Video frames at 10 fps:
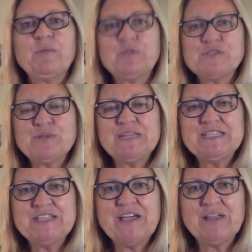So let's
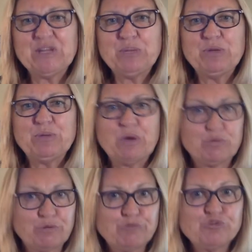talk a little bit about
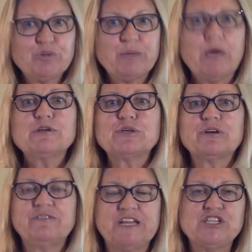Road Trip Outdoor
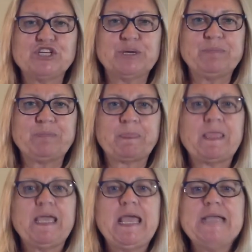Adventure.
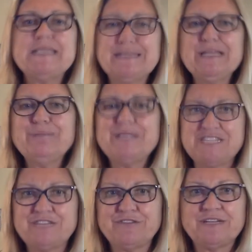It's a little bit
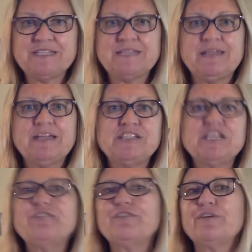different, and
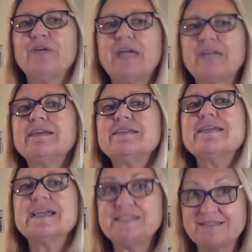Jennifer Eklund and
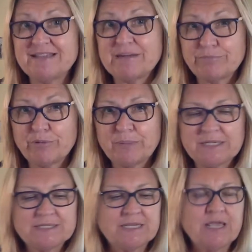I did that on
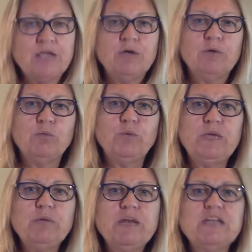purpose. we
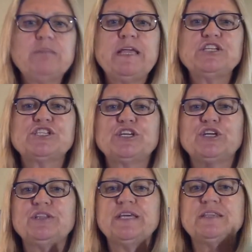wanted to make
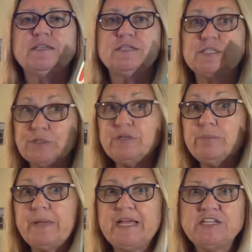sure that the
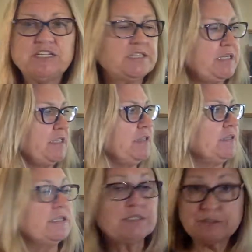student pages in
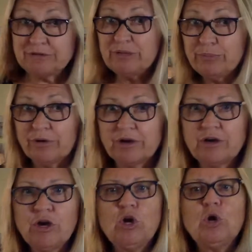the student book
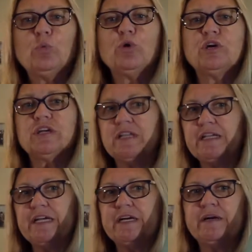were
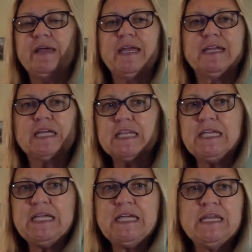clear and
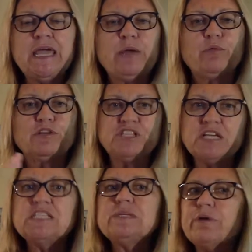clean and were
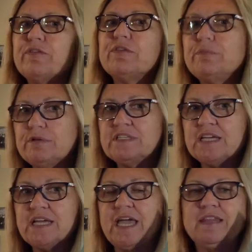just about the
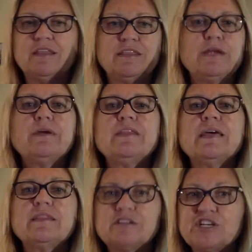music and the theory
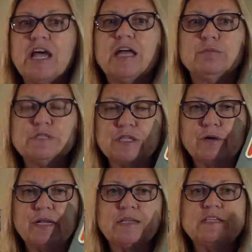that the child was
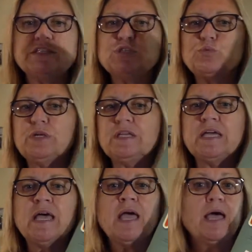learning. This is really
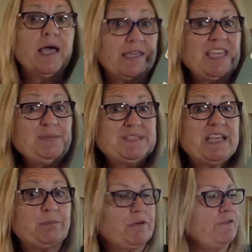a
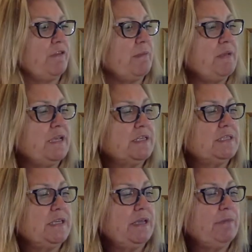keepsake book for them because
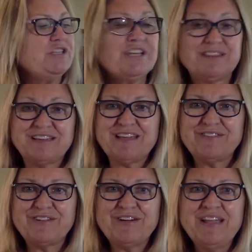the image on the
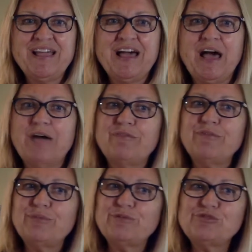cover of the
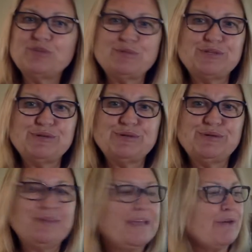road trip
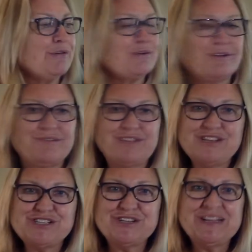to the outdoor
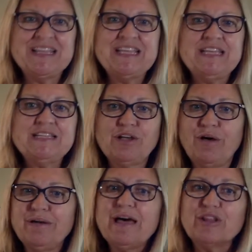adventure is
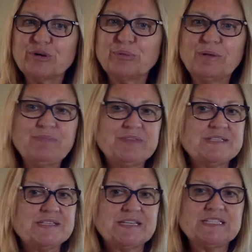all colorable. This
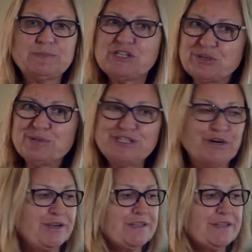is a special material